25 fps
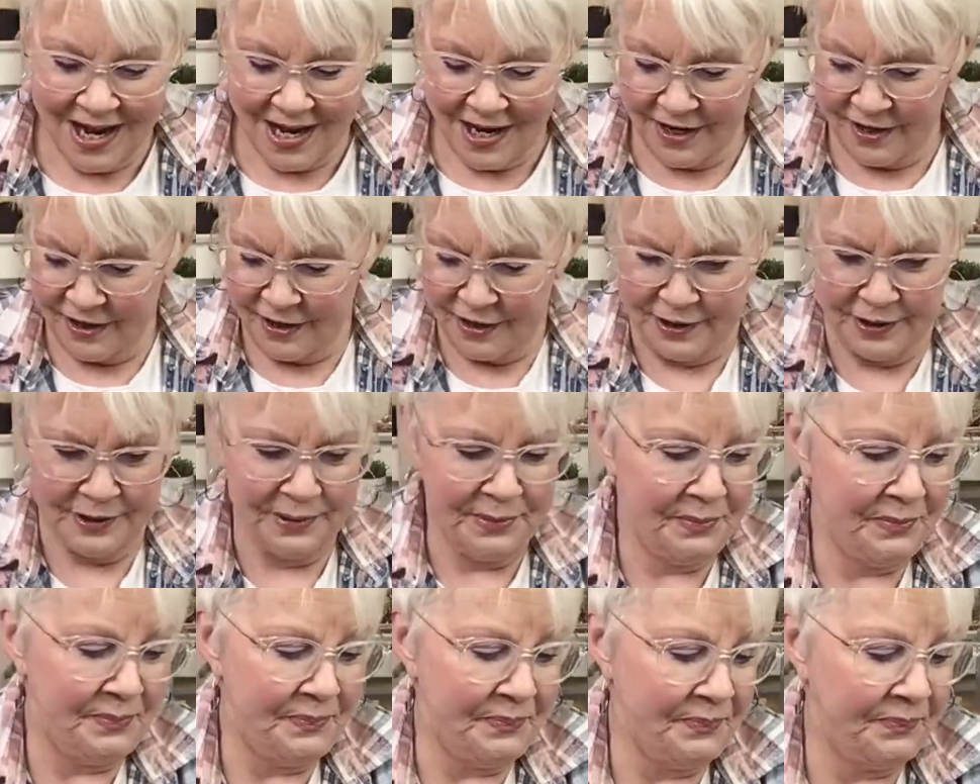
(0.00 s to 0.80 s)

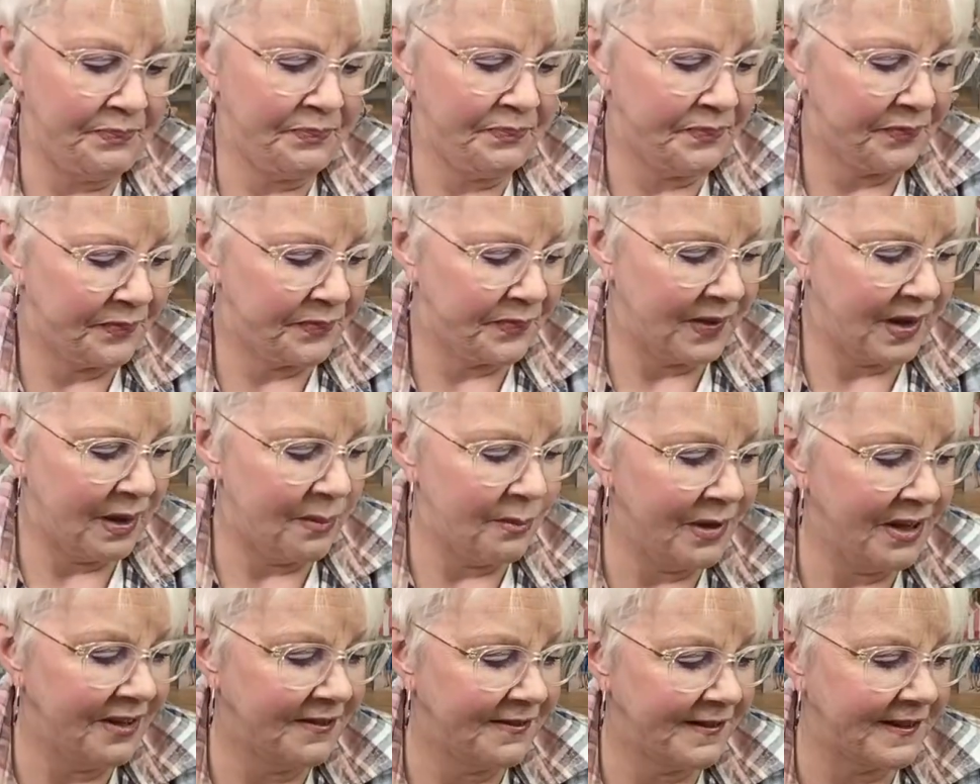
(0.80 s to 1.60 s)
Um, let
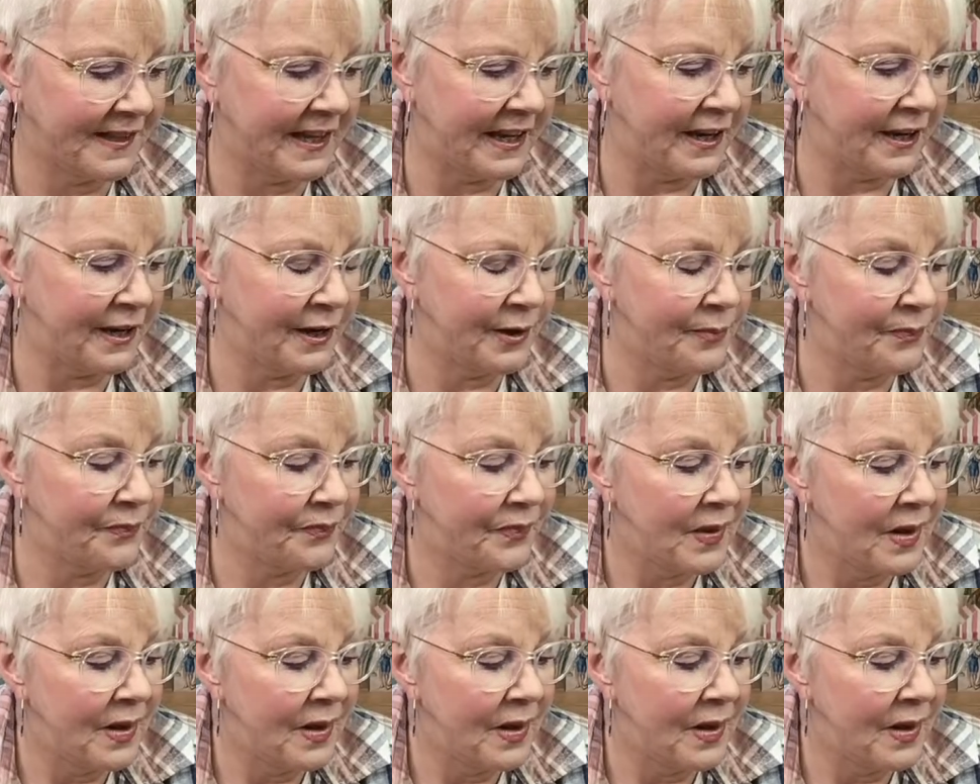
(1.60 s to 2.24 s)
me see.